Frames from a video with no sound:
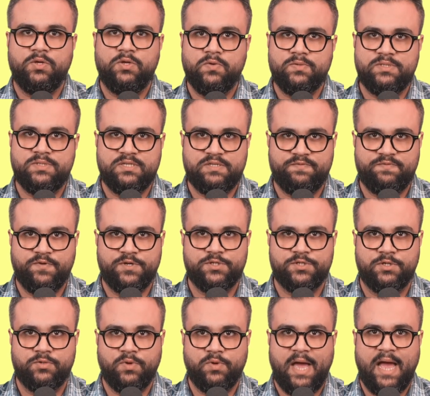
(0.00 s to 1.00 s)
use this
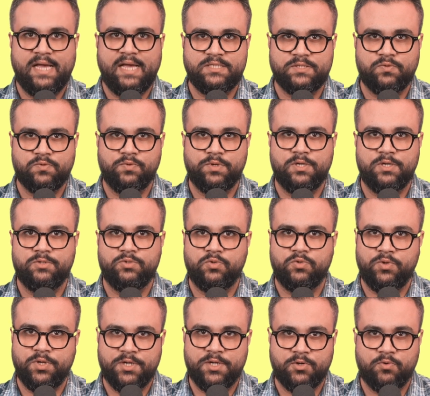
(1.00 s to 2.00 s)
feature to ask Google to
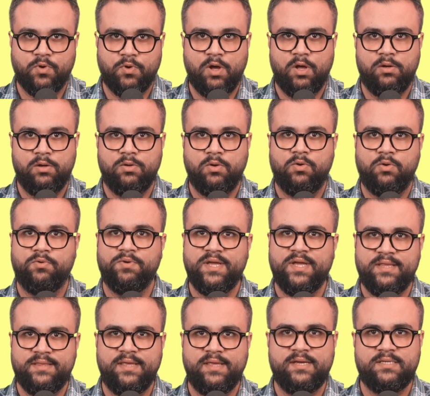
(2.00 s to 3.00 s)
recrawl or
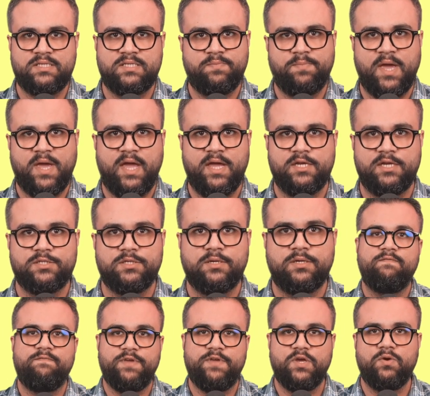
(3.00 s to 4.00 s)
reindex the page.
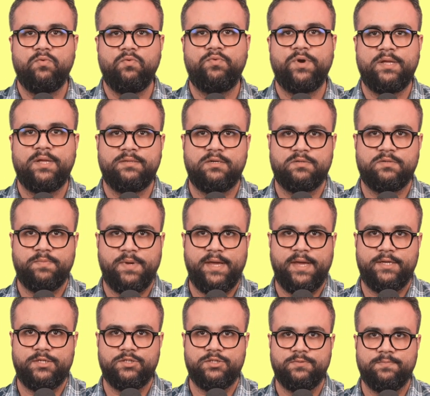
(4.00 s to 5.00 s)
View rendered
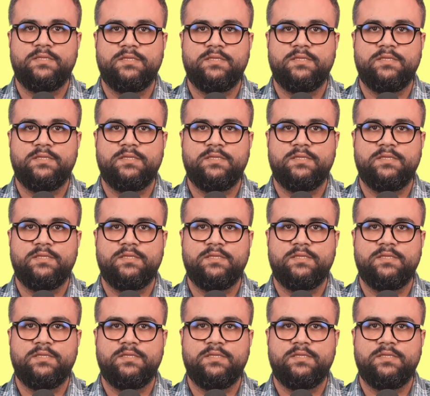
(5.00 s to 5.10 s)
page.